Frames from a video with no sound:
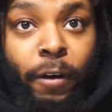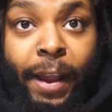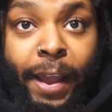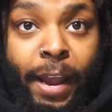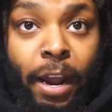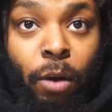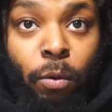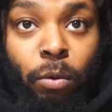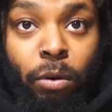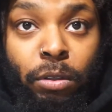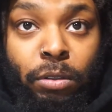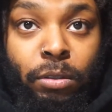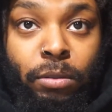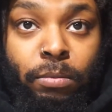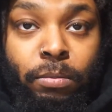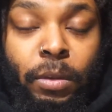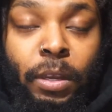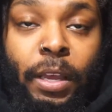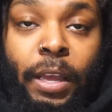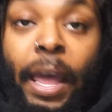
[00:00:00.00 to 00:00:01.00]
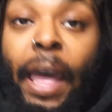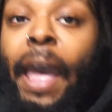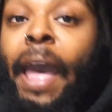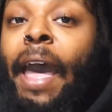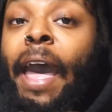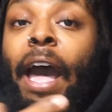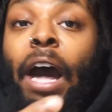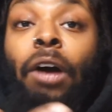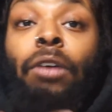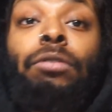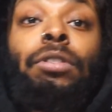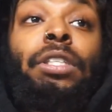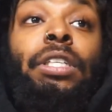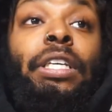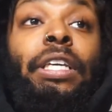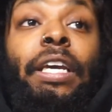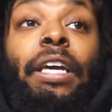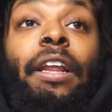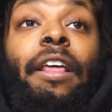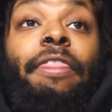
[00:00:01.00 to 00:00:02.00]
hours, how to
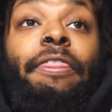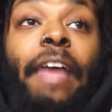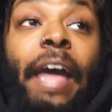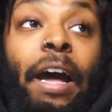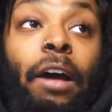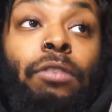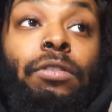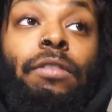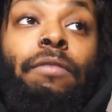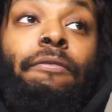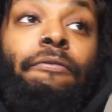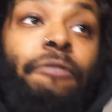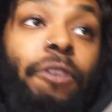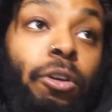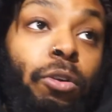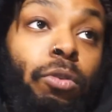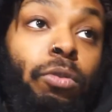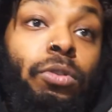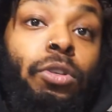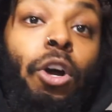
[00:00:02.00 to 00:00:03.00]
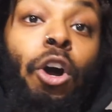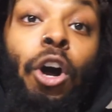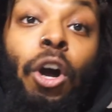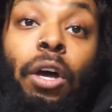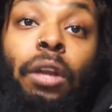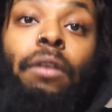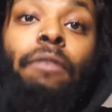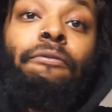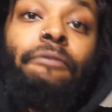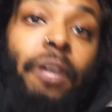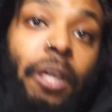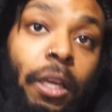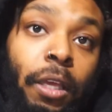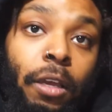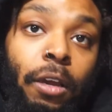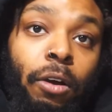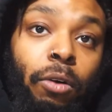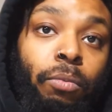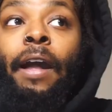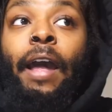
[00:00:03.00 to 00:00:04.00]
get 1,000 views on a
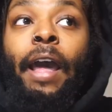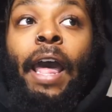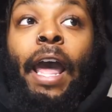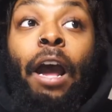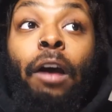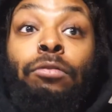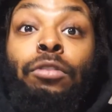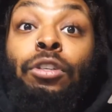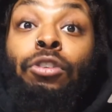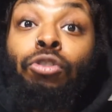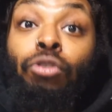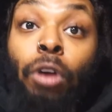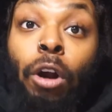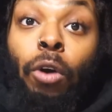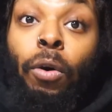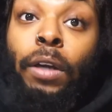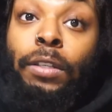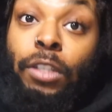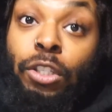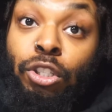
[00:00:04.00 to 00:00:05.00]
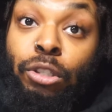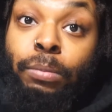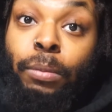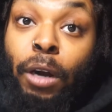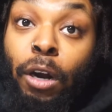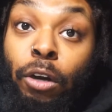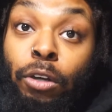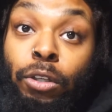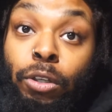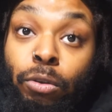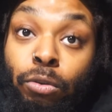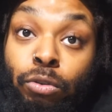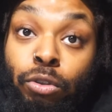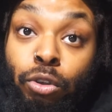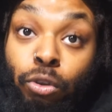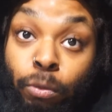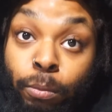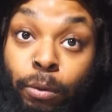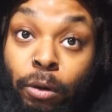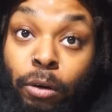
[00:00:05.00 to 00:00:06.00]
video, how to grow as a small
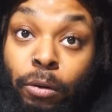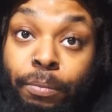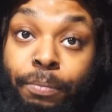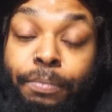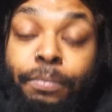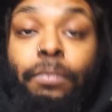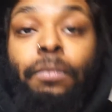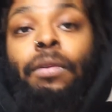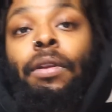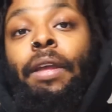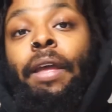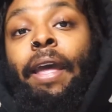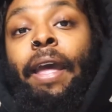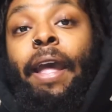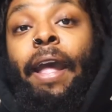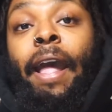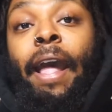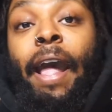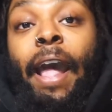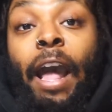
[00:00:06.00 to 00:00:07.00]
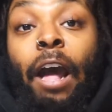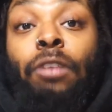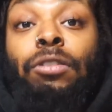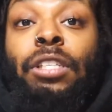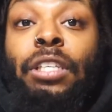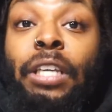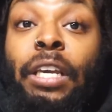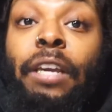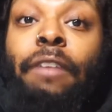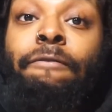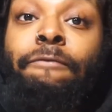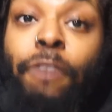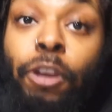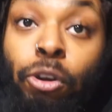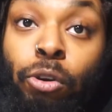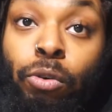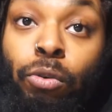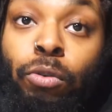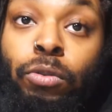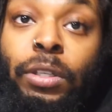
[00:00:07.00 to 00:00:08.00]
YouTuber, how to get
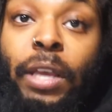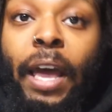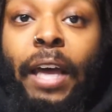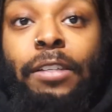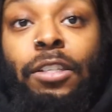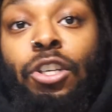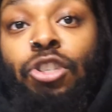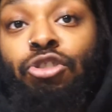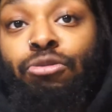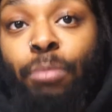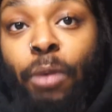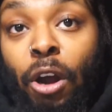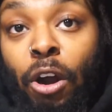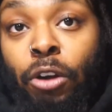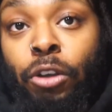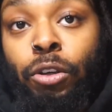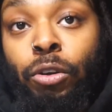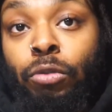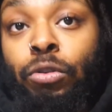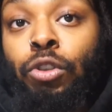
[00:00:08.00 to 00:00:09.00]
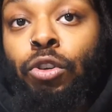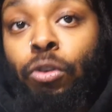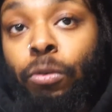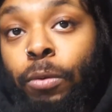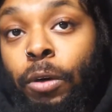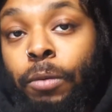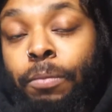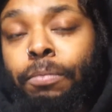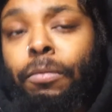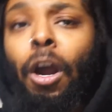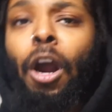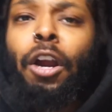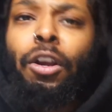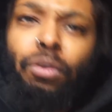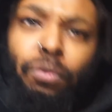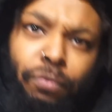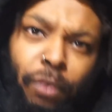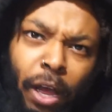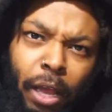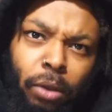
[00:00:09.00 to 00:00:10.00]
views as a small YouTuber. Are you
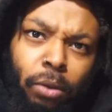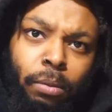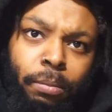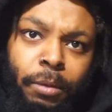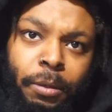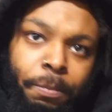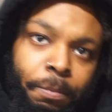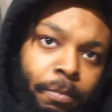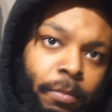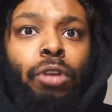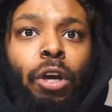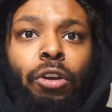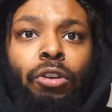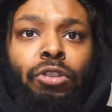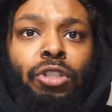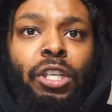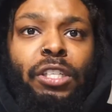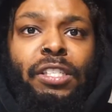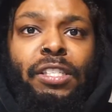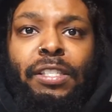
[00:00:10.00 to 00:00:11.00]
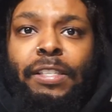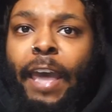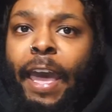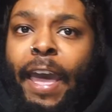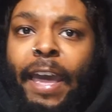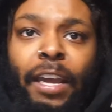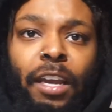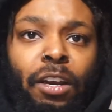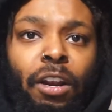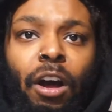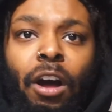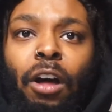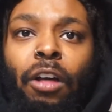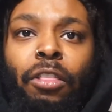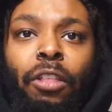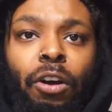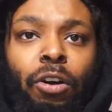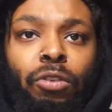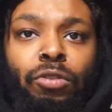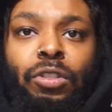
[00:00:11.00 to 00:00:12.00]
following me? No, you're just tagging all
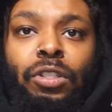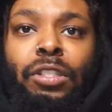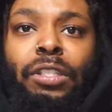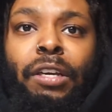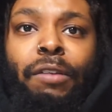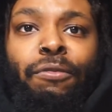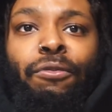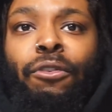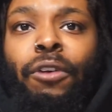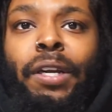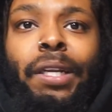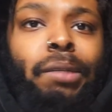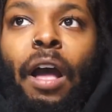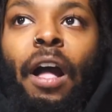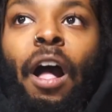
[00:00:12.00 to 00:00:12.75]
those different